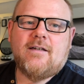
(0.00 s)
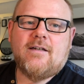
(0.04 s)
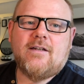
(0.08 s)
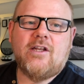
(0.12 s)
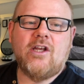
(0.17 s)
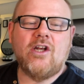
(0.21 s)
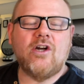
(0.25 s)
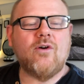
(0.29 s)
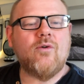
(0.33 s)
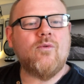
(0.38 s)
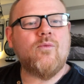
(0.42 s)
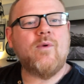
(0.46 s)

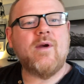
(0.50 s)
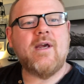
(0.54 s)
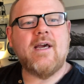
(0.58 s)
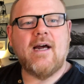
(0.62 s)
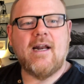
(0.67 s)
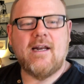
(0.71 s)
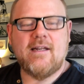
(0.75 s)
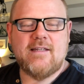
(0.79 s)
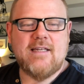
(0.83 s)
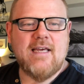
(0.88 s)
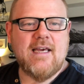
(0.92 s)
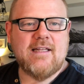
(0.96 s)
you know, we
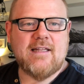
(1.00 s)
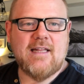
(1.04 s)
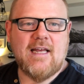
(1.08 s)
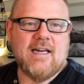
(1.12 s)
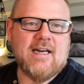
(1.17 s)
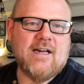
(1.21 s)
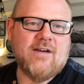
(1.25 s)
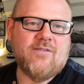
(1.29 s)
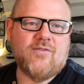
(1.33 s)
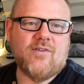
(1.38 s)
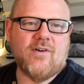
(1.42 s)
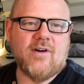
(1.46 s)
got to take
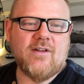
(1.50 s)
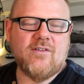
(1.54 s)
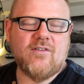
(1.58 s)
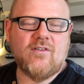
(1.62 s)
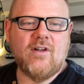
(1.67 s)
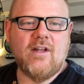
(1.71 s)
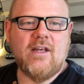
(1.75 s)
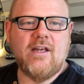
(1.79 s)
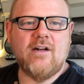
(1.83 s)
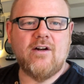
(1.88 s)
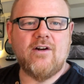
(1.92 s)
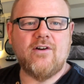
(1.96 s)
that effort as
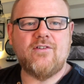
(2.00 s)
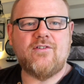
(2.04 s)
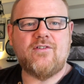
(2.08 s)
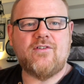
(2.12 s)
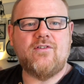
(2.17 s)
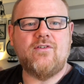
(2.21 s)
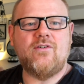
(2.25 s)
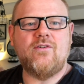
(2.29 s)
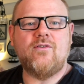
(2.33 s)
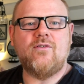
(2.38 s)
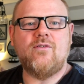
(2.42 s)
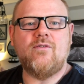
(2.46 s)
leaders
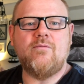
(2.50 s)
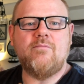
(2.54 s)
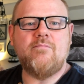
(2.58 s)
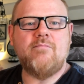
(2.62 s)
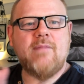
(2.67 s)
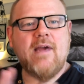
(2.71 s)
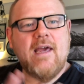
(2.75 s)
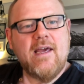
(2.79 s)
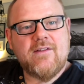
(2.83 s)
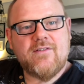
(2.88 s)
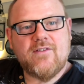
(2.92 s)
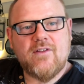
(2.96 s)
to
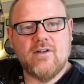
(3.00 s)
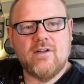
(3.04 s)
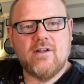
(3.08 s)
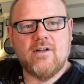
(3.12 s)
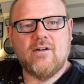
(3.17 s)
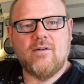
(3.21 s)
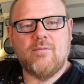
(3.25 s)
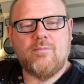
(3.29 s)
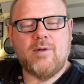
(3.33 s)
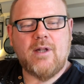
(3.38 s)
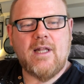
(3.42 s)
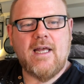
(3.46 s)
make the
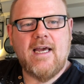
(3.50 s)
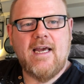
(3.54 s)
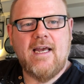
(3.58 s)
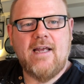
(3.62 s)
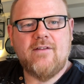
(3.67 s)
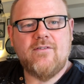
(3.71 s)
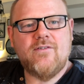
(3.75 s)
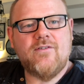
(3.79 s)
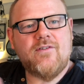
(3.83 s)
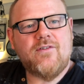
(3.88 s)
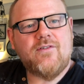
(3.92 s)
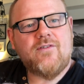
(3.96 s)
little
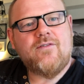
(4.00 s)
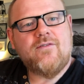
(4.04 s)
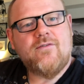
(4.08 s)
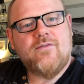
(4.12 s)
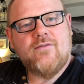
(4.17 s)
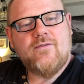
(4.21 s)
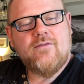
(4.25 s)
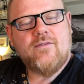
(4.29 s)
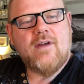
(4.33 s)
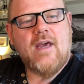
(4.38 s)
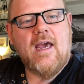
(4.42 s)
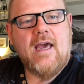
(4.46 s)
plans
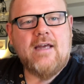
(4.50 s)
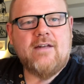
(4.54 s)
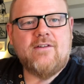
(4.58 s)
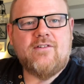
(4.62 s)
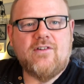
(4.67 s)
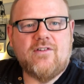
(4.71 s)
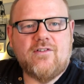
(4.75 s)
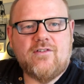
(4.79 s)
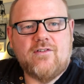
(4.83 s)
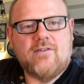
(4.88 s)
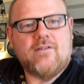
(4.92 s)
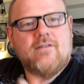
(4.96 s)
and
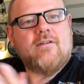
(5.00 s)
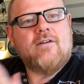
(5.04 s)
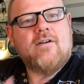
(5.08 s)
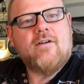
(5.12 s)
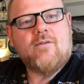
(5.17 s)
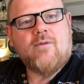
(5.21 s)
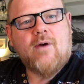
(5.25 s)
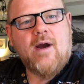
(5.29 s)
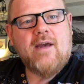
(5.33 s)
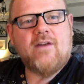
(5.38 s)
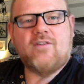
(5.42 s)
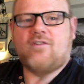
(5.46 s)
just,
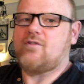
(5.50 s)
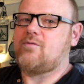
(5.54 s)
right?